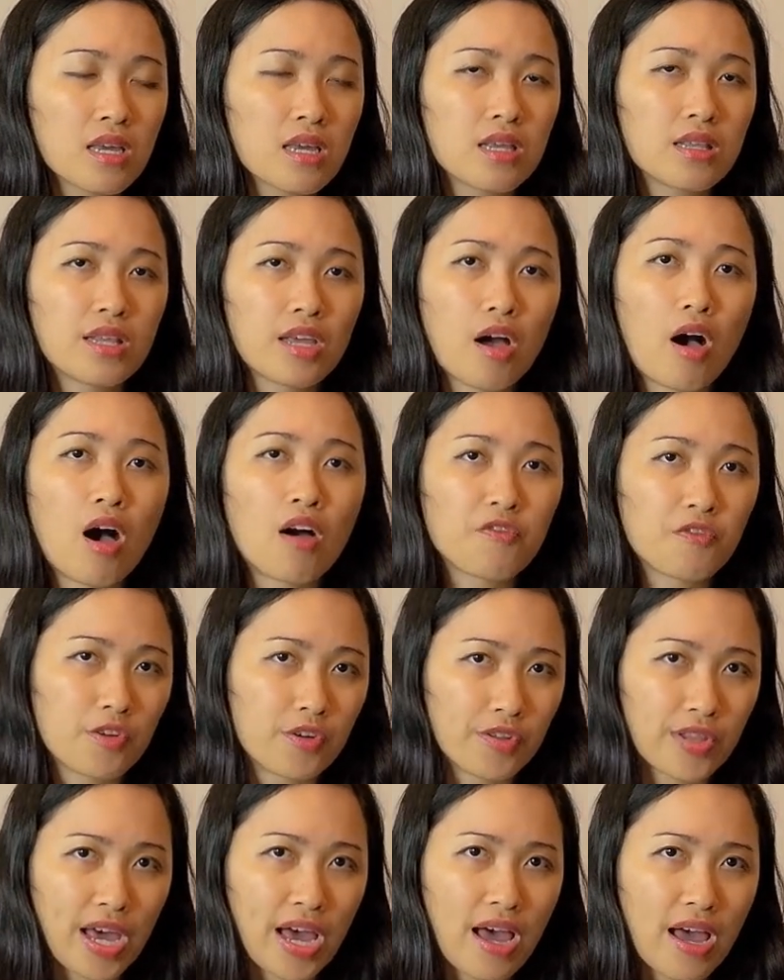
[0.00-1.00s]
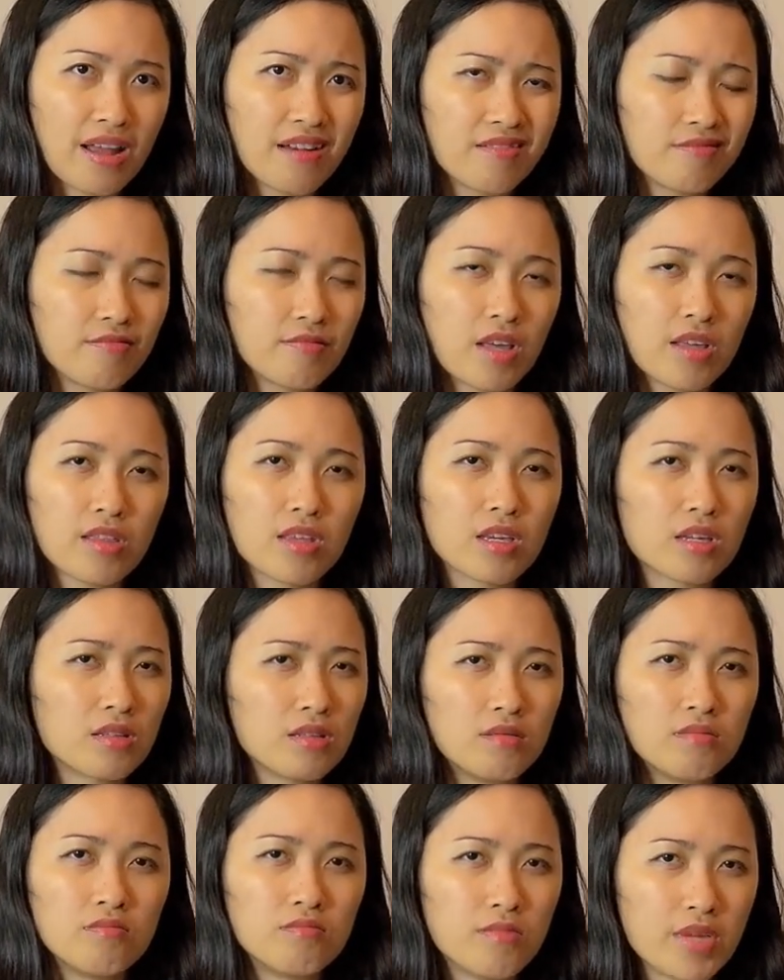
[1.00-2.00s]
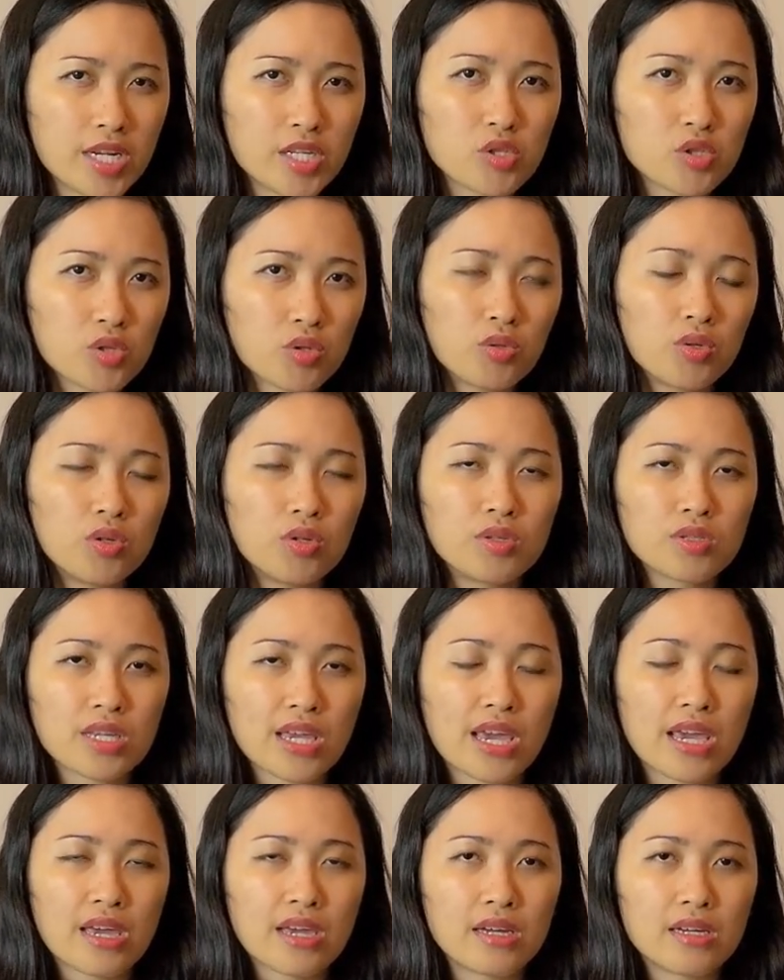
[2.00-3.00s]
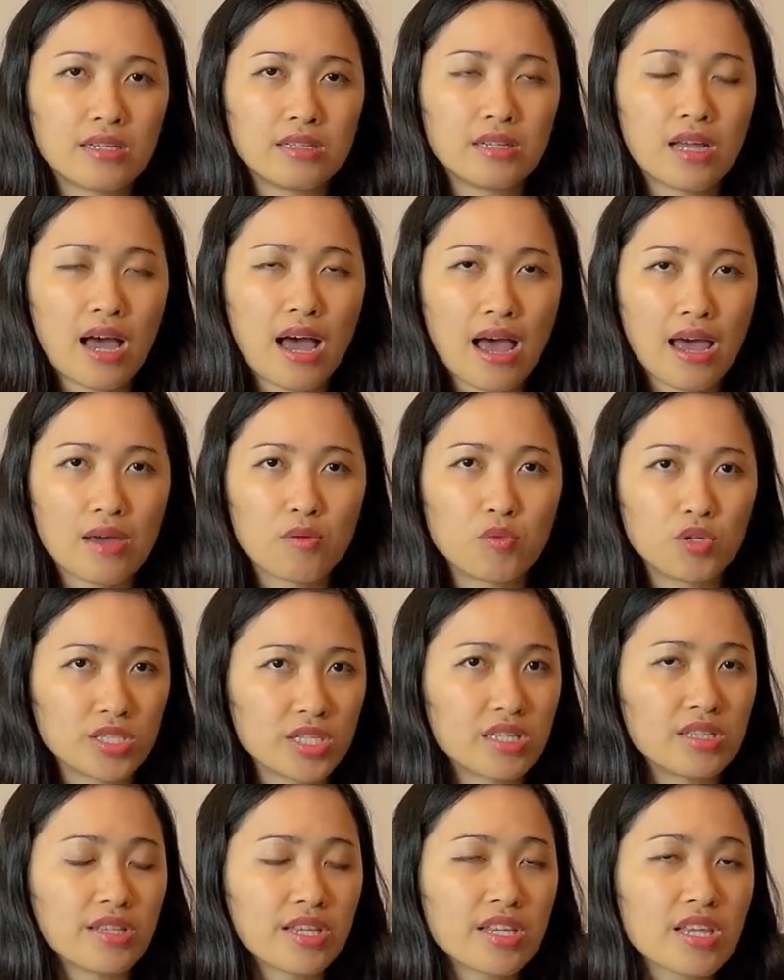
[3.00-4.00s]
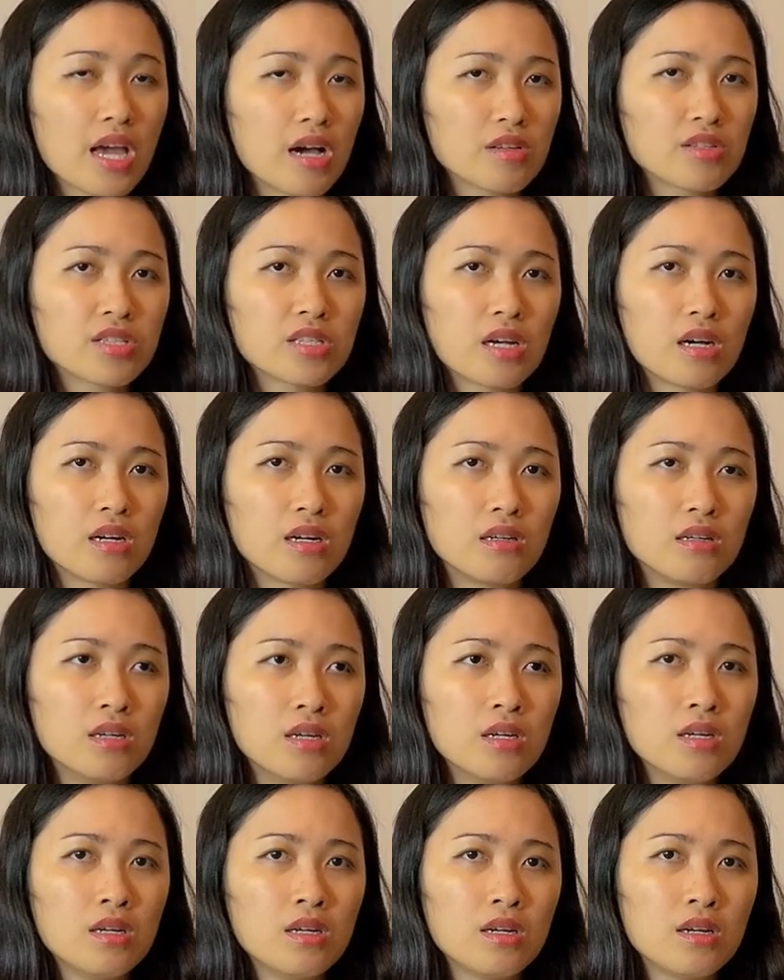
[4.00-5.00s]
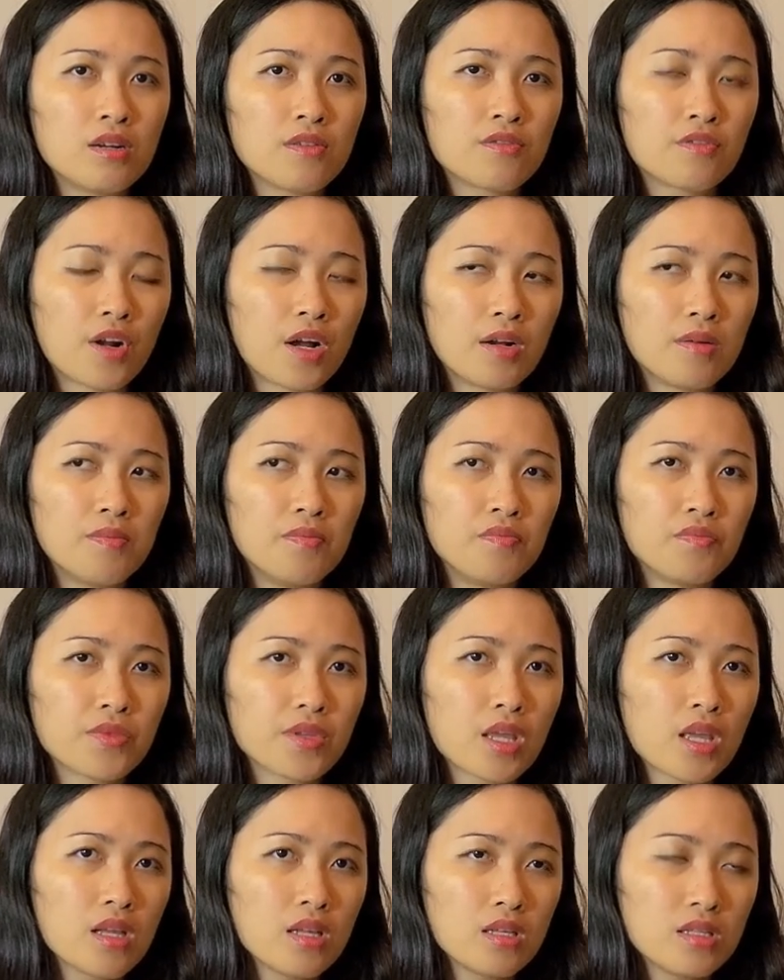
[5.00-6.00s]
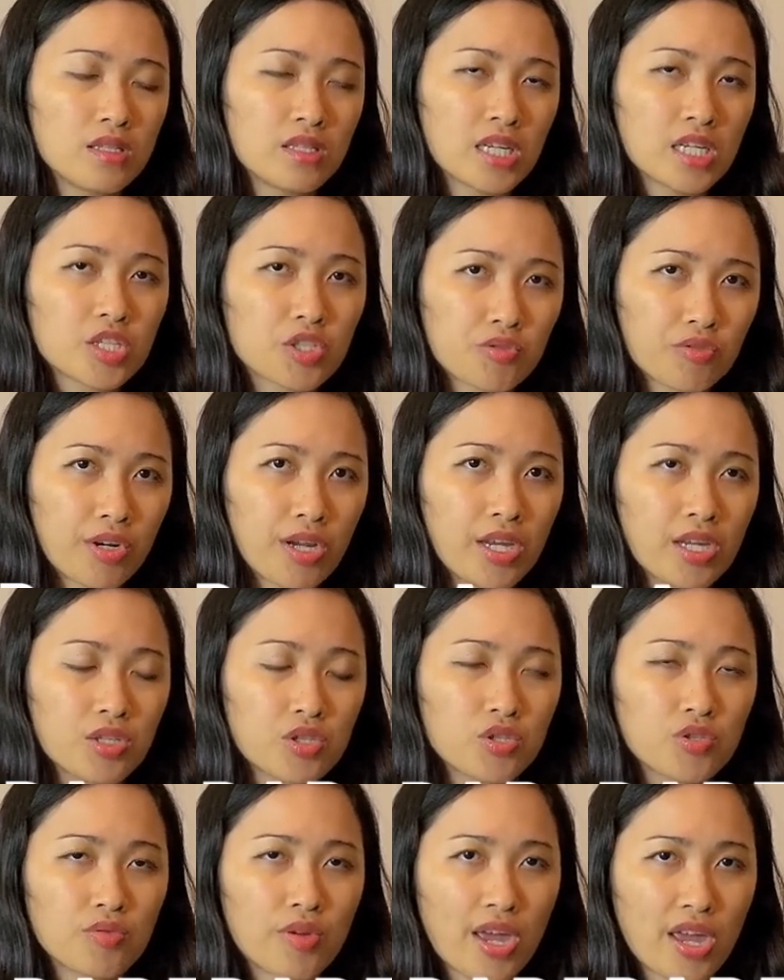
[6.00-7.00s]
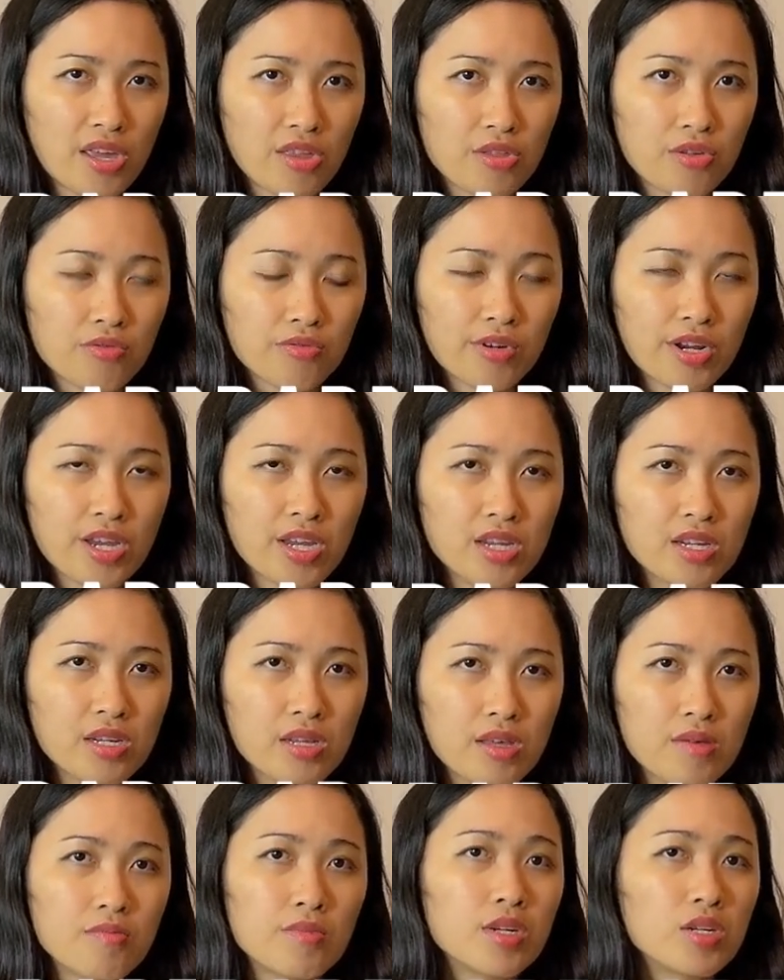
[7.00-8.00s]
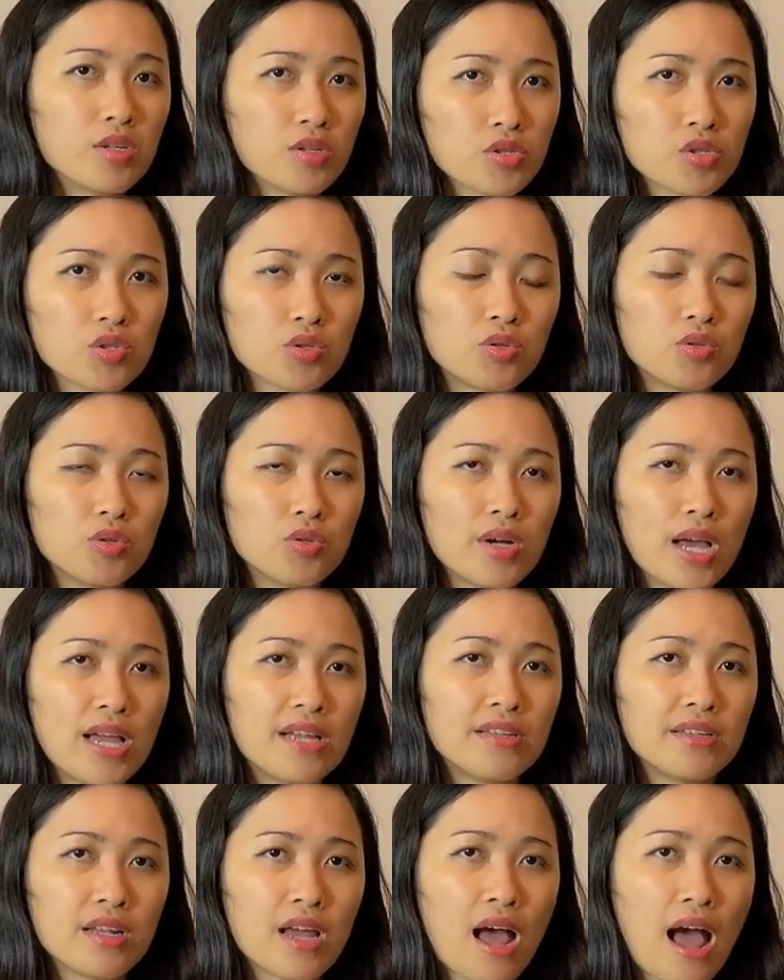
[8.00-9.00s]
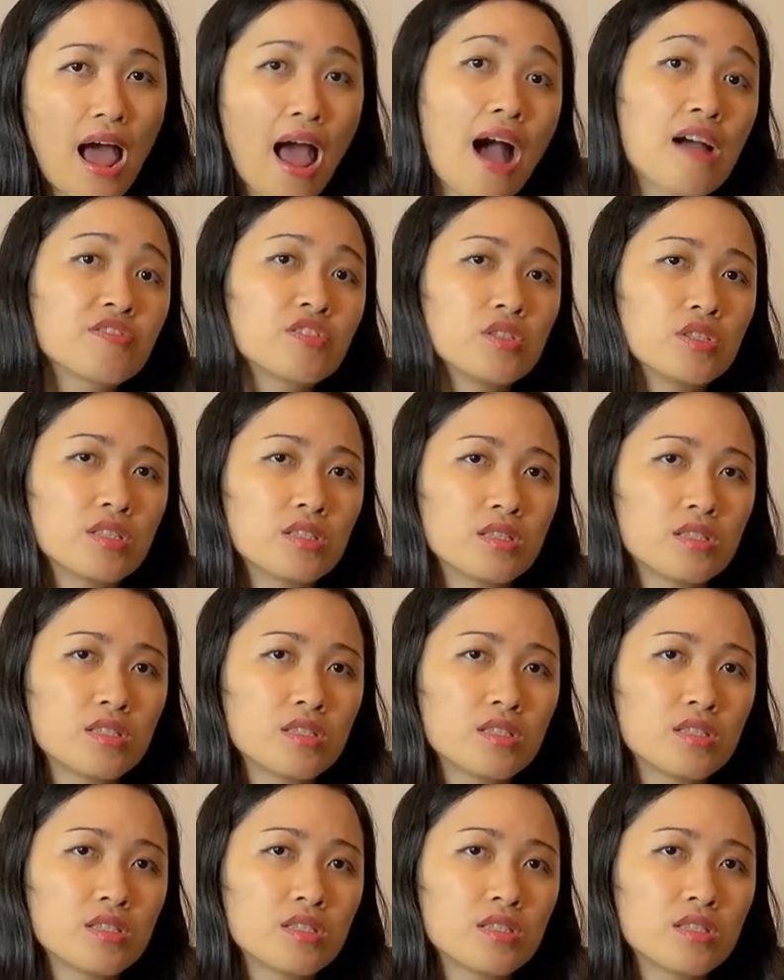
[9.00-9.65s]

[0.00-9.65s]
They offer that, I think, in many schools, and I was in ESL from sixth grade to eighth grade in middle school, and I had to